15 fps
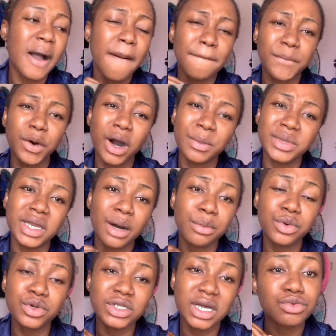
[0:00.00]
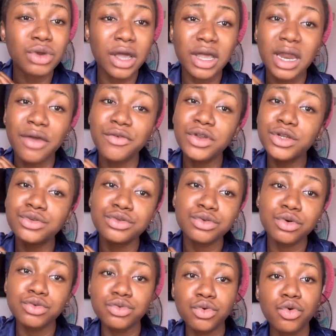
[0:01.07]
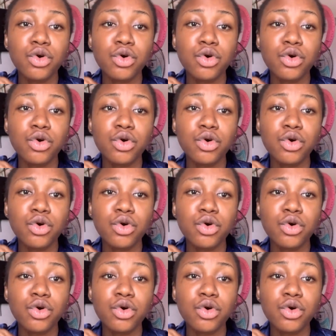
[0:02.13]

but I'm in Abuja and I really do not know